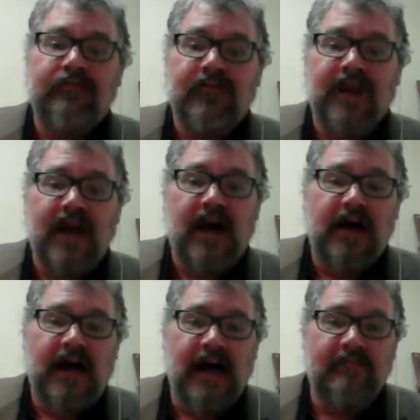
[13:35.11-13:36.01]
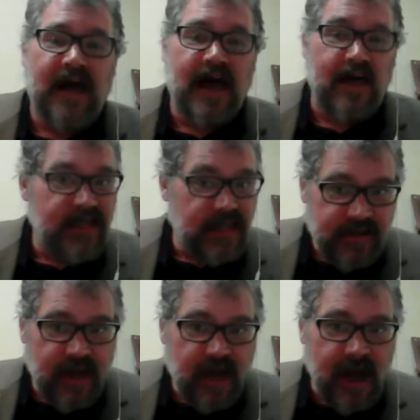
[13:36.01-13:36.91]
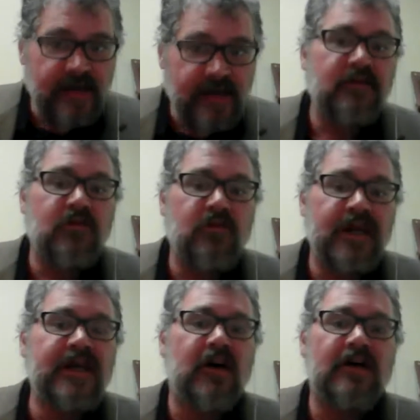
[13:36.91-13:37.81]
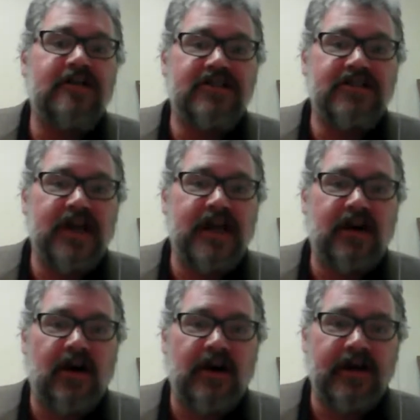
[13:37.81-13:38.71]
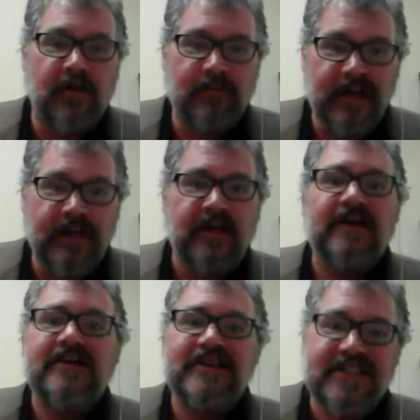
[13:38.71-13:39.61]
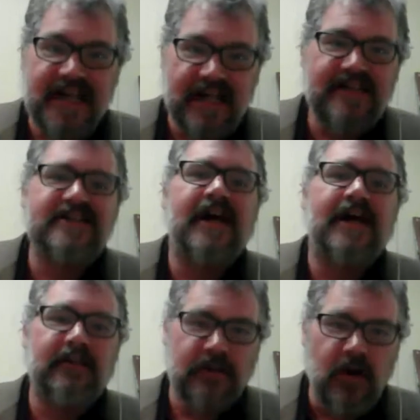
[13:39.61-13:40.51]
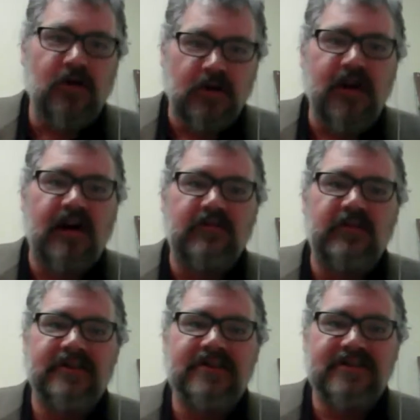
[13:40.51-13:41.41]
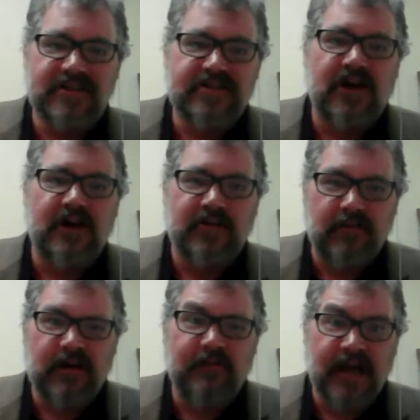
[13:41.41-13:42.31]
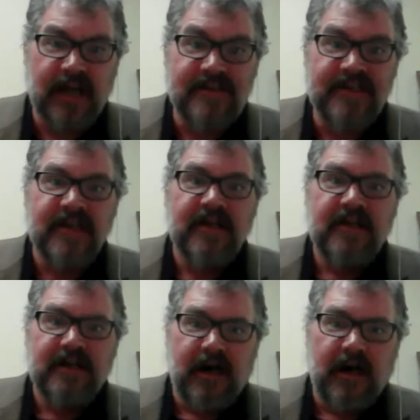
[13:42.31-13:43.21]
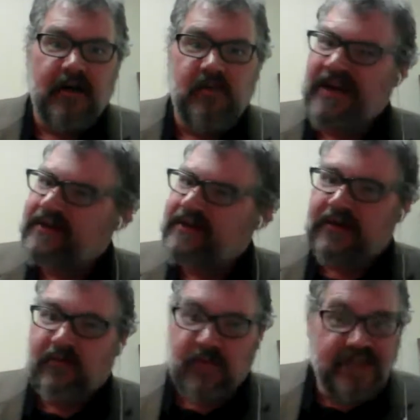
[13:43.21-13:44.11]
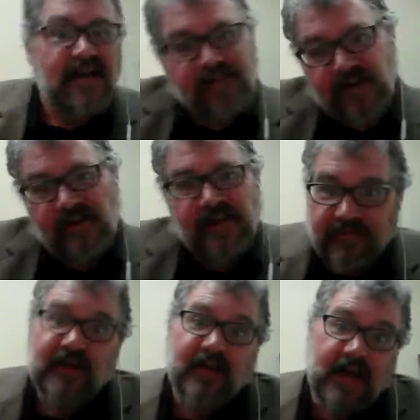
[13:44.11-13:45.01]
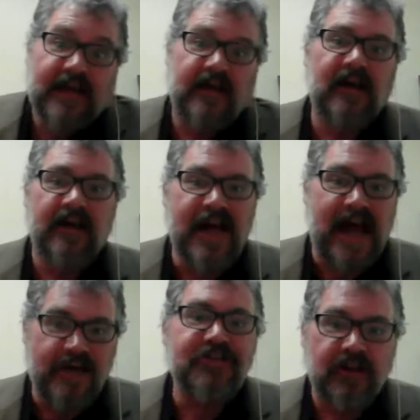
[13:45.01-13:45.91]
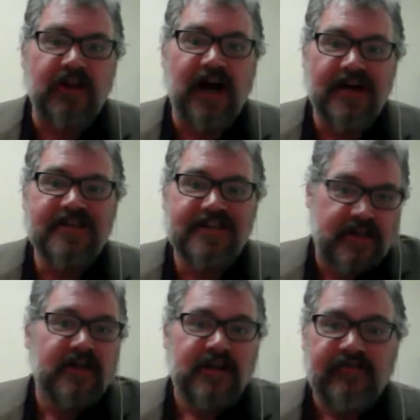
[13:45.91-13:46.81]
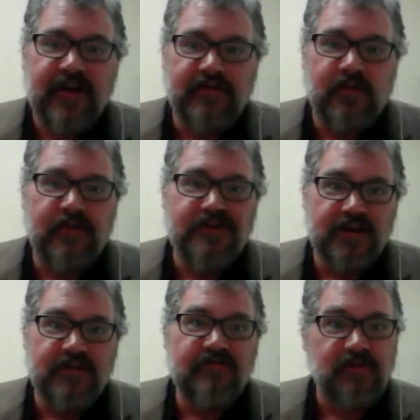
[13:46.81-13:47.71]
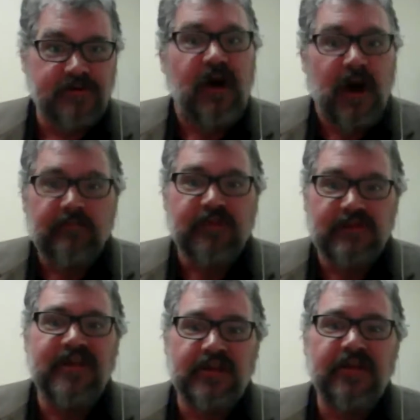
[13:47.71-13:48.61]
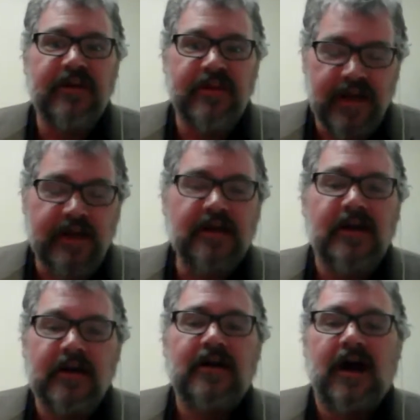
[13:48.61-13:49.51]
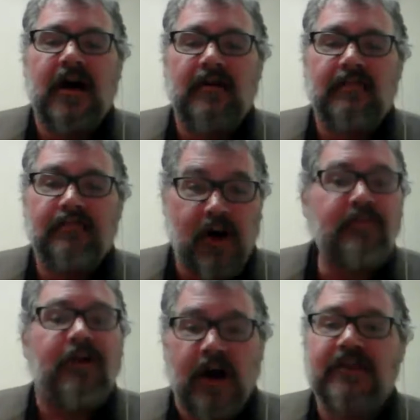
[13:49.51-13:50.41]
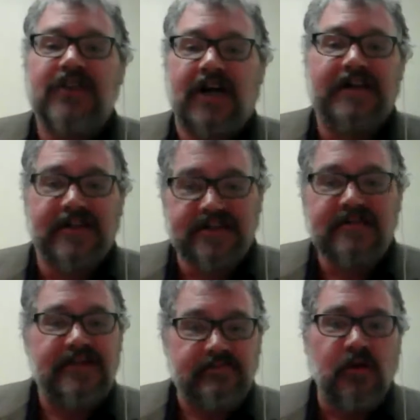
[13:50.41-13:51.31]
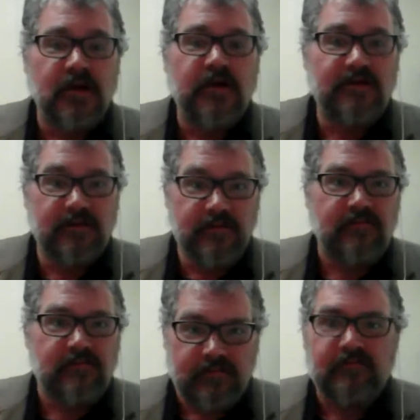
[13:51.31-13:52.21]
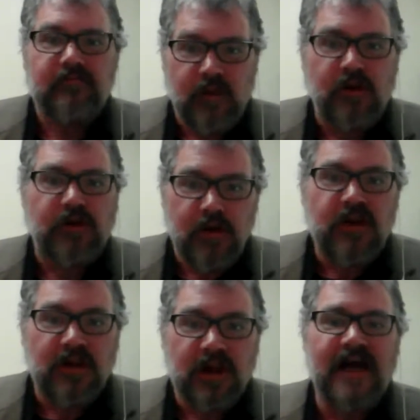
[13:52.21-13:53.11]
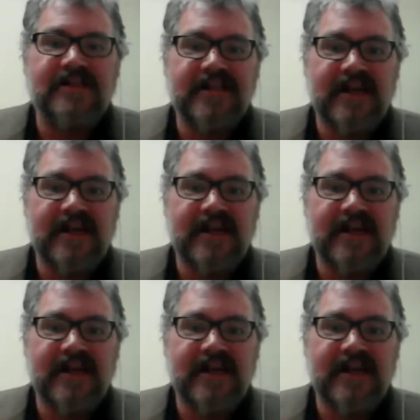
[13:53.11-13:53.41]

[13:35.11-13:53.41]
at PBI, we concentrate on helping states and local governments start public banks. We definitely feel like a nationalized Federal Reserve would probably be a good thing, but our project is more localized,